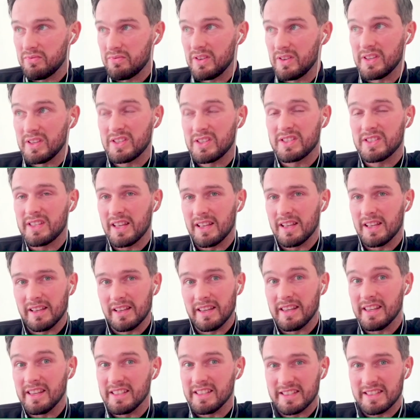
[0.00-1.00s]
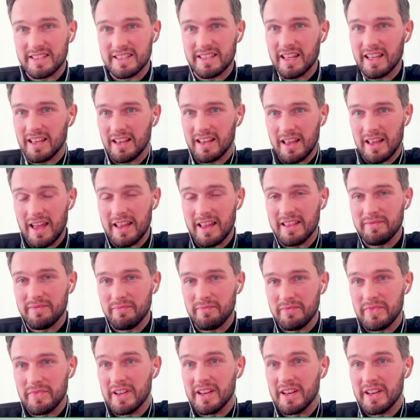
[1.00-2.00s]
still the
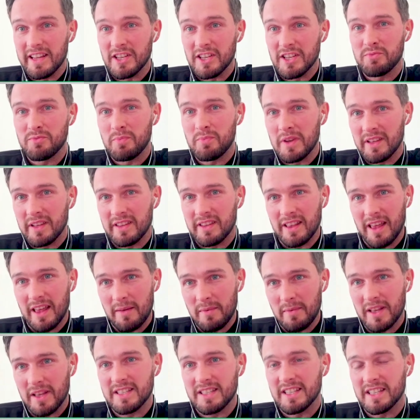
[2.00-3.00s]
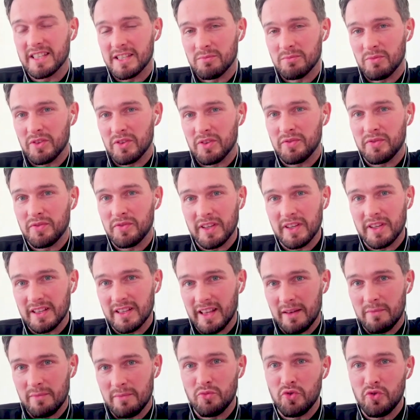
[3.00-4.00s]
linchpin to that Man City
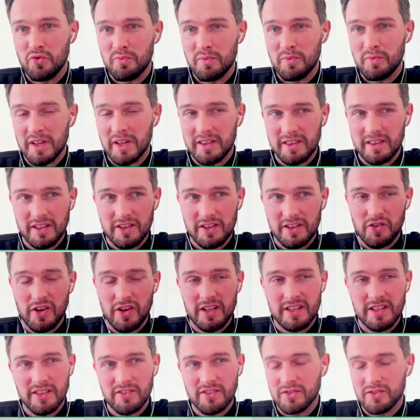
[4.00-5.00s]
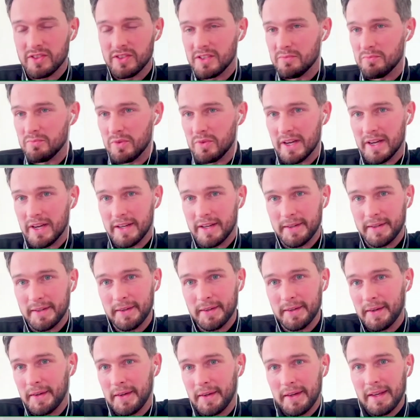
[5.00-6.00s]
midfield, that movement, the creativity. But
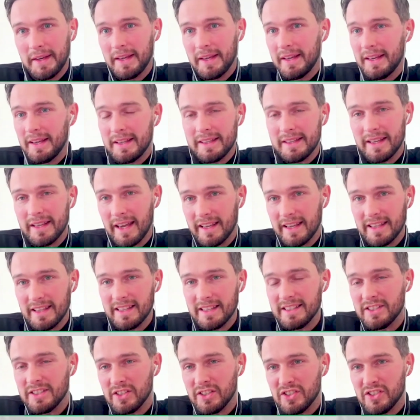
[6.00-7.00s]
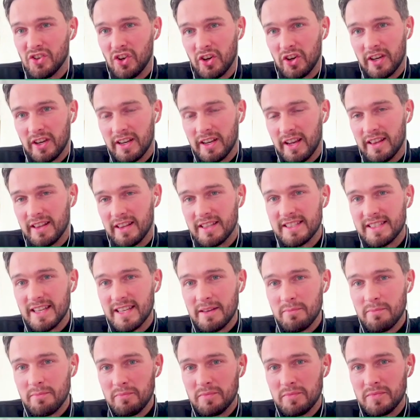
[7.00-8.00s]
yeah, he's not getting in the
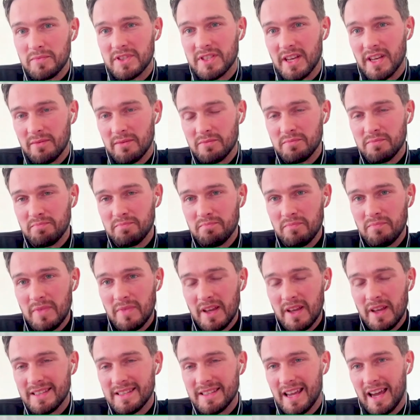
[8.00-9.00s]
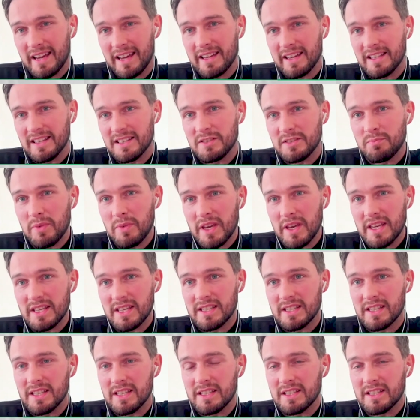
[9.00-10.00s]
same attacking
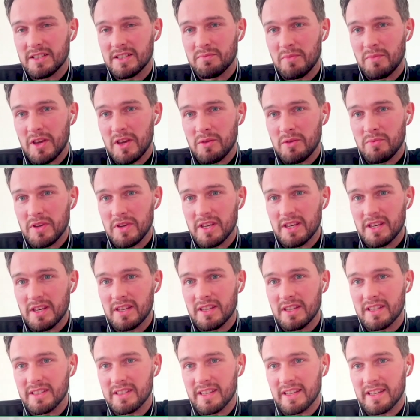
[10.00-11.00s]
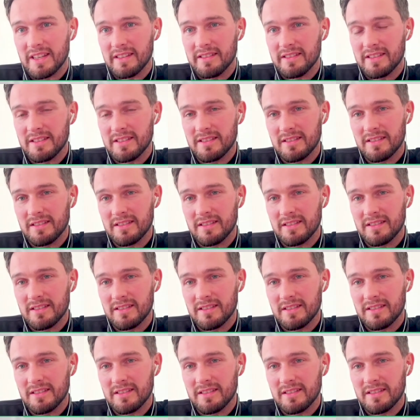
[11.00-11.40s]
spaces as maybe he did